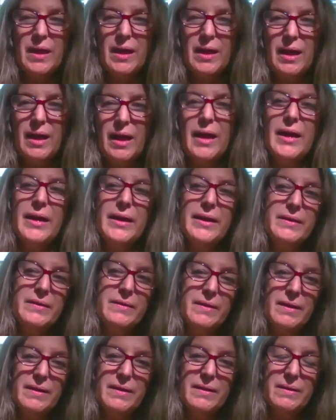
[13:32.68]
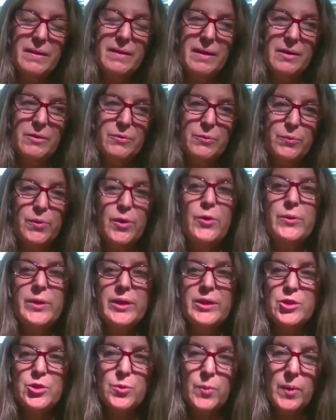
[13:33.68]
I wrote
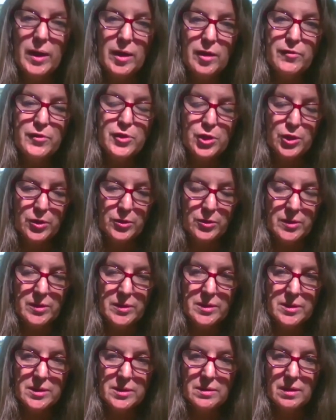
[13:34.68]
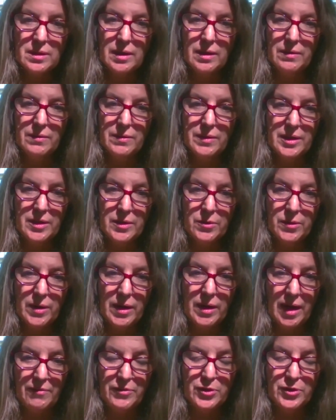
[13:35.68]
in 12 journals the year
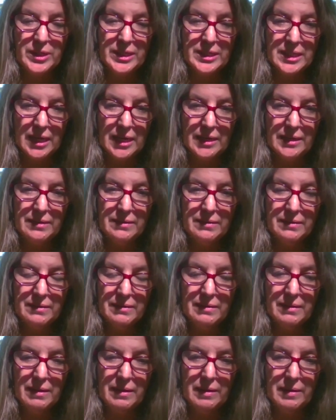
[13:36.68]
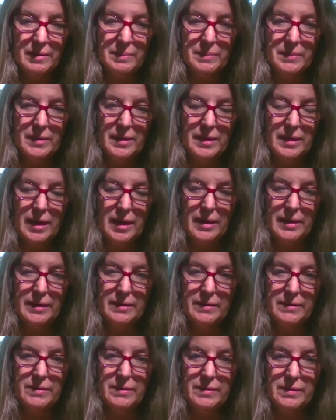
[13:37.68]
after he died. I
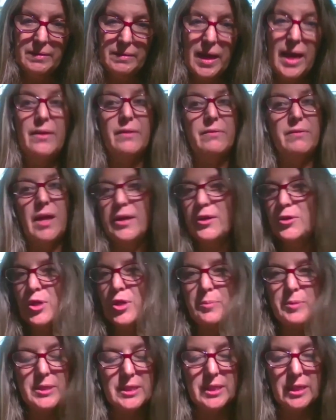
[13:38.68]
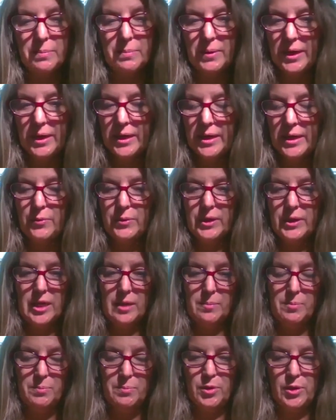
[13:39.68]
had a lot of trouble sleeping, and I would
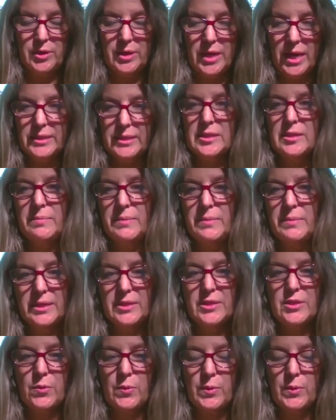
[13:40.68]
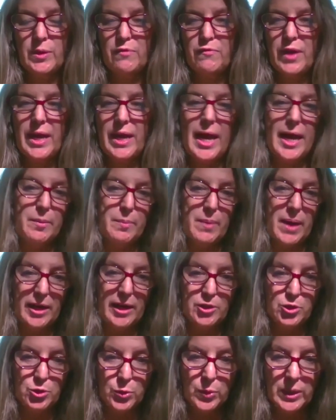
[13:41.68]
keep a book next to me so that if I had a bad
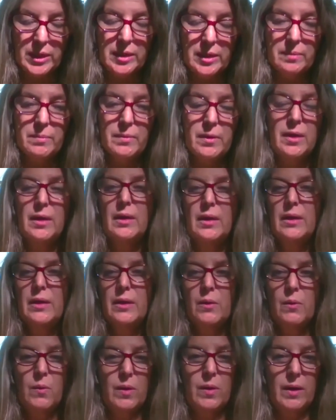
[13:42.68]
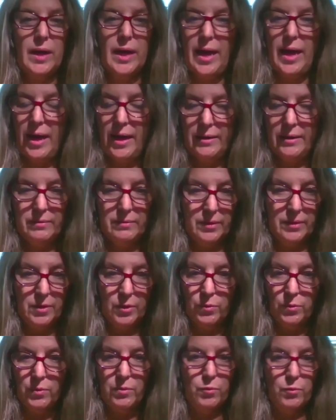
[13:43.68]
dream or I had,
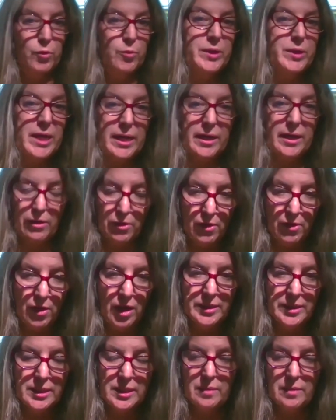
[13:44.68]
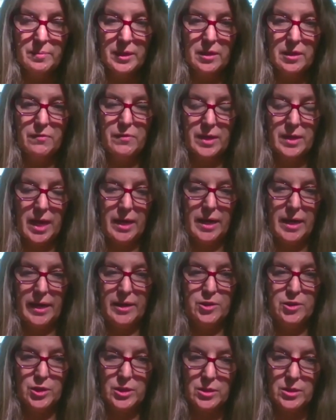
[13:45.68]
ruminating thoughts in the middle of the night, I
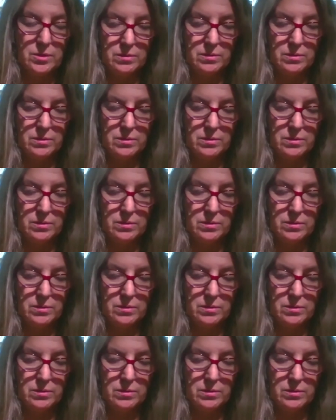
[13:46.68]
could just